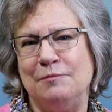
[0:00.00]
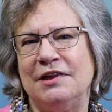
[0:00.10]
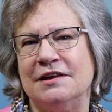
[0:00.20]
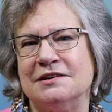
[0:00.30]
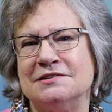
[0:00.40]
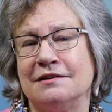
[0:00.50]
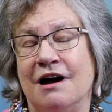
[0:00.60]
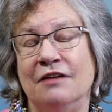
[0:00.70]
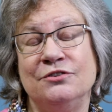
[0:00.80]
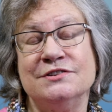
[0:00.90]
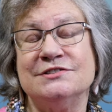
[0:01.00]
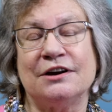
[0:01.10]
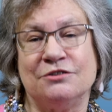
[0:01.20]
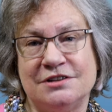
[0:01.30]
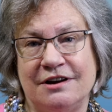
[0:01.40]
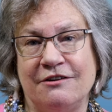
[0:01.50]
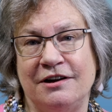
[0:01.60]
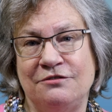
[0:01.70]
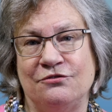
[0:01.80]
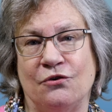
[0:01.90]
I'm the conference
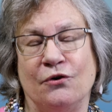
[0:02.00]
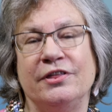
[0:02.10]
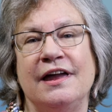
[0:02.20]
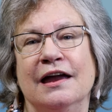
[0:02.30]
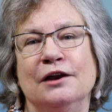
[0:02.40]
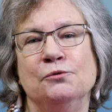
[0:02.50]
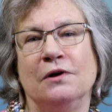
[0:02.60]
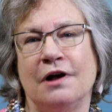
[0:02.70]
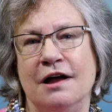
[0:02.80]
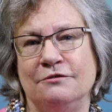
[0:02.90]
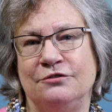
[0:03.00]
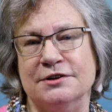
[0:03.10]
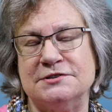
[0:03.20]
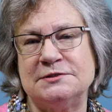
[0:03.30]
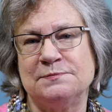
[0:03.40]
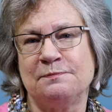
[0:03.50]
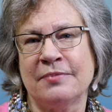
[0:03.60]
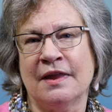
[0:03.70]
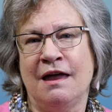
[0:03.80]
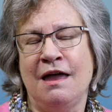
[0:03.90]
secretary for the annual conference.
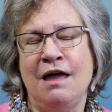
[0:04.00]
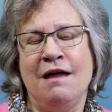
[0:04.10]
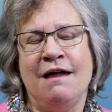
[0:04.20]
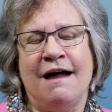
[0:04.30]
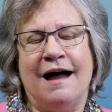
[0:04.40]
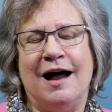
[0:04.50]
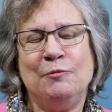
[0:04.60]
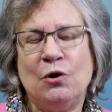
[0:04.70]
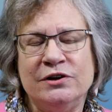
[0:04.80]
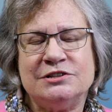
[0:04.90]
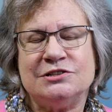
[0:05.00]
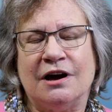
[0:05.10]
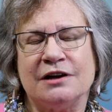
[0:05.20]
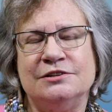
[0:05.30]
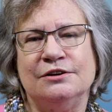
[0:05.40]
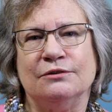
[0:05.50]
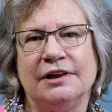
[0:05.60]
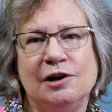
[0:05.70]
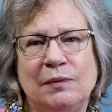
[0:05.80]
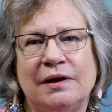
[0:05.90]
I'm going to talk to you a
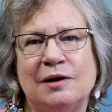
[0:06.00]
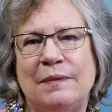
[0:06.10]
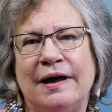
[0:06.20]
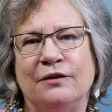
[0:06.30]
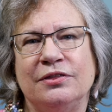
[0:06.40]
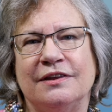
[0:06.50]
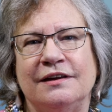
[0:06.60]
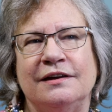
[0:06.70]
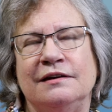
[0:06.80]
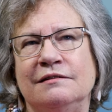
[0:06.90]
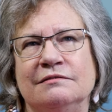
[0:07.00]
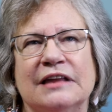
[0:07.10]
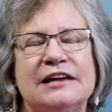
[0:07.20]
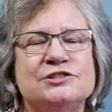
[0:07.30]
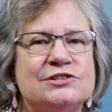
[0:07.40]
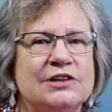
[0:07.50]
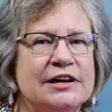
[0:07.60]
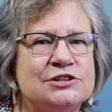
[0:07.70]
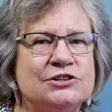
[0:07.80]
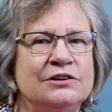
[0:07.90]
little bit about the
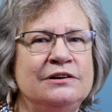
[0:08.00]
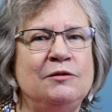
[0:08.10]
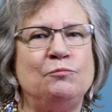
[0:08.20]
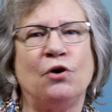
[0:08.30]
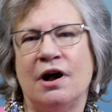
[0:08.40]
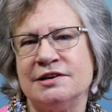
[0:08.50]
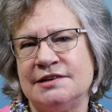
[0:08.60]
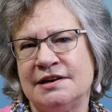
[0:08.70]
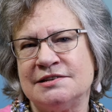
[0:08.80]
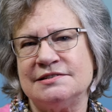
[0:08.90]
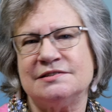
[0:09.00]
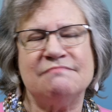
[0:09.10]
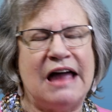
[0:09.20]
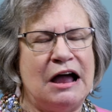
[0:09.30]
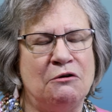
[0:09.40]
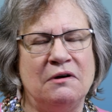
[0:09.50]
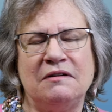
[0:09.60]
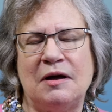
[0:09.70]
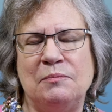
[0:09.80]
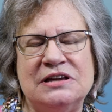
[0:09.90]
legislation process,
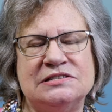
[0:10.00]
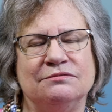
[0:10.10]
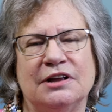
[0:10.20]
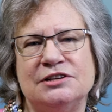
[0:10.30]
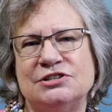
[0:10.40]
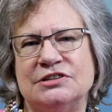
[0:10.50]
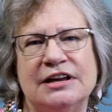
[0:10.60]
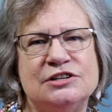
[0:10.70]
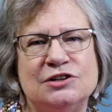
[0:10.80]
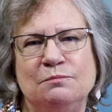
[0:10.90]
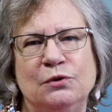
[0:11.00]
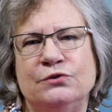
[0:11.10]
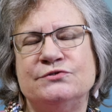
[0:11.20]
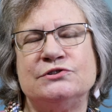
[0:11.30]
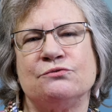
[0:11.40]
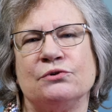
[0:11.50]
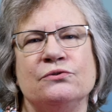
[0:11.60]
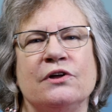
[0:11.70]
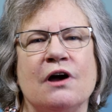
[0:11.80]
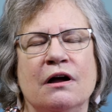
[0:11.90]
how a piece of legislation moves
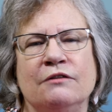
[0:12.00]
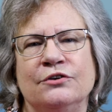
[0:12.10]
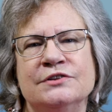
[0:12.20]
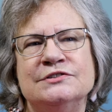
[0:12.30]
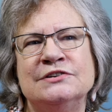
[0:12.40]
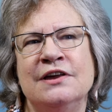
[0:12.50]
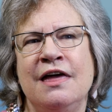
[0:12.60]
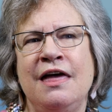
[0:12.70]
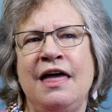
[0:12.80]
through the conference,